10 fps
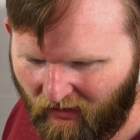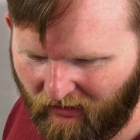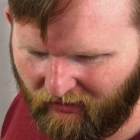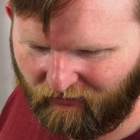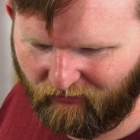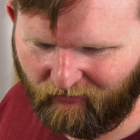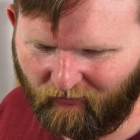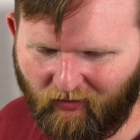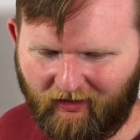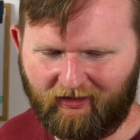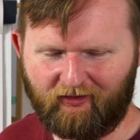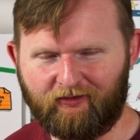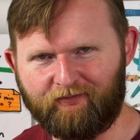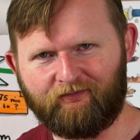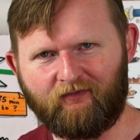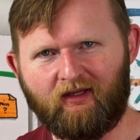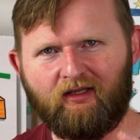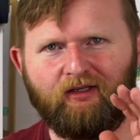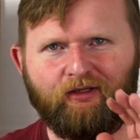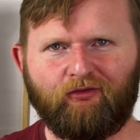and I use them quite a lot.
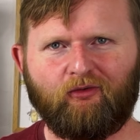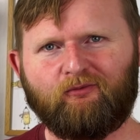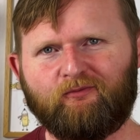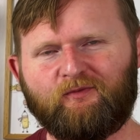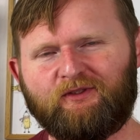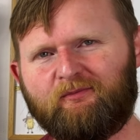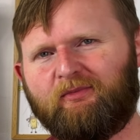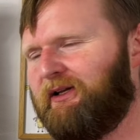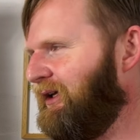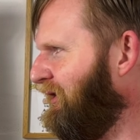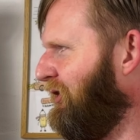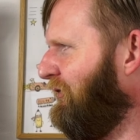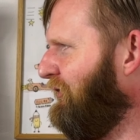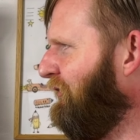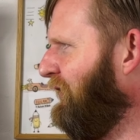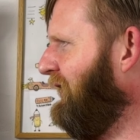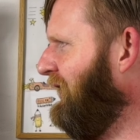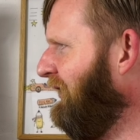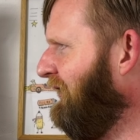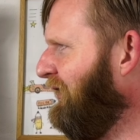So simple ethnography
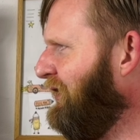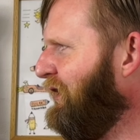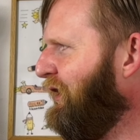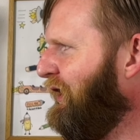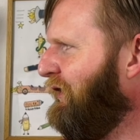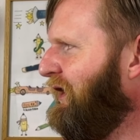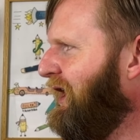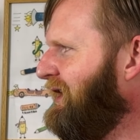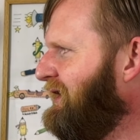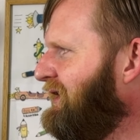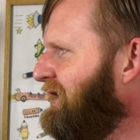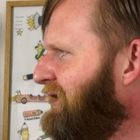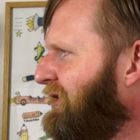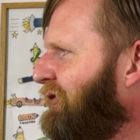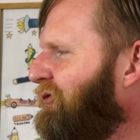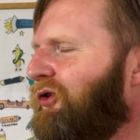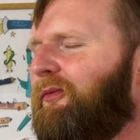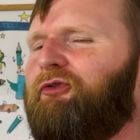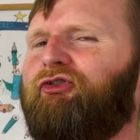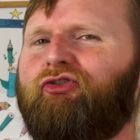is, the idea here is to
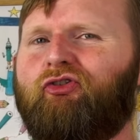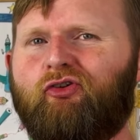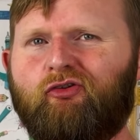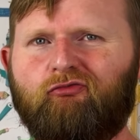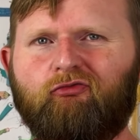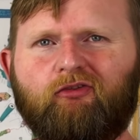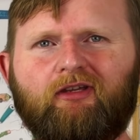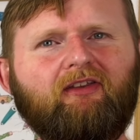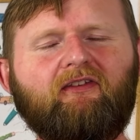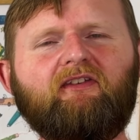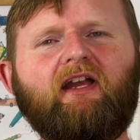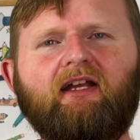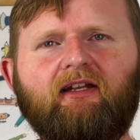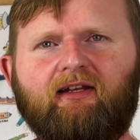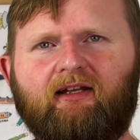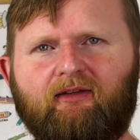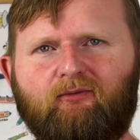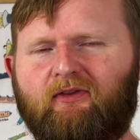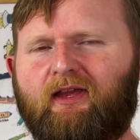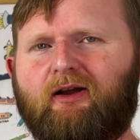observe silently
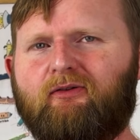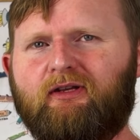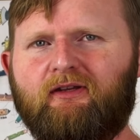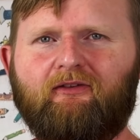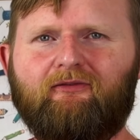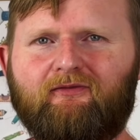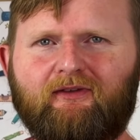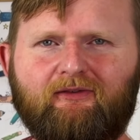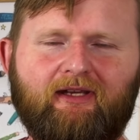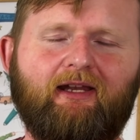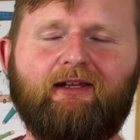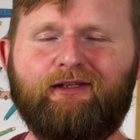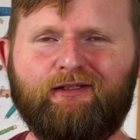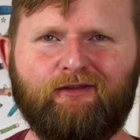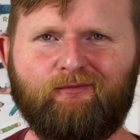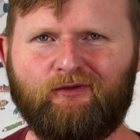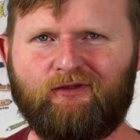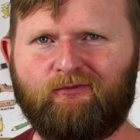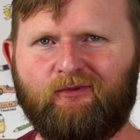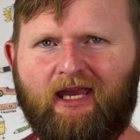without interfering, at least as much
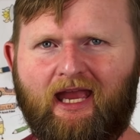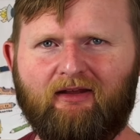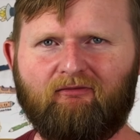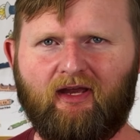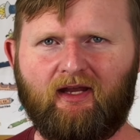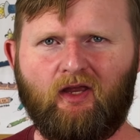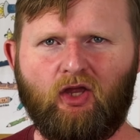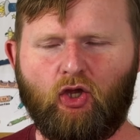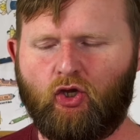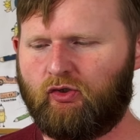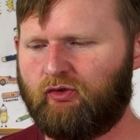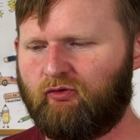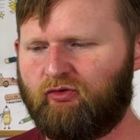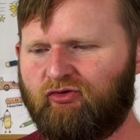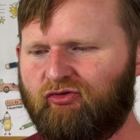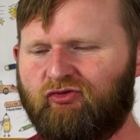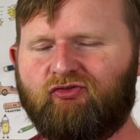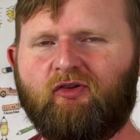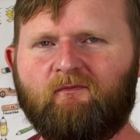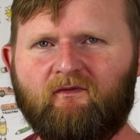as we can, right?
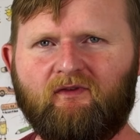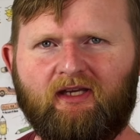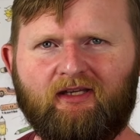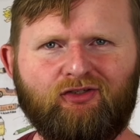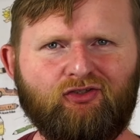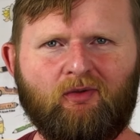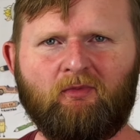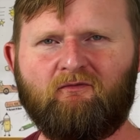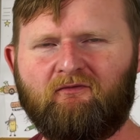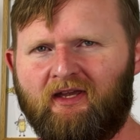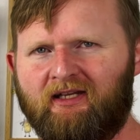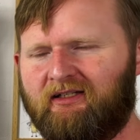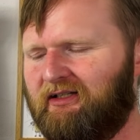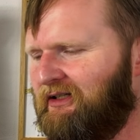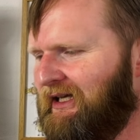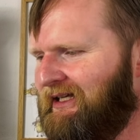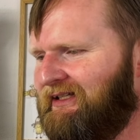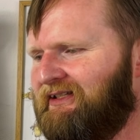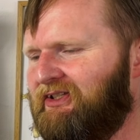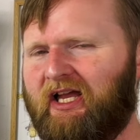Something, some event, a
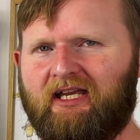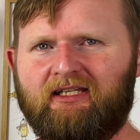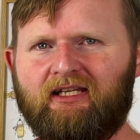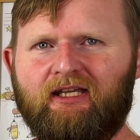sight,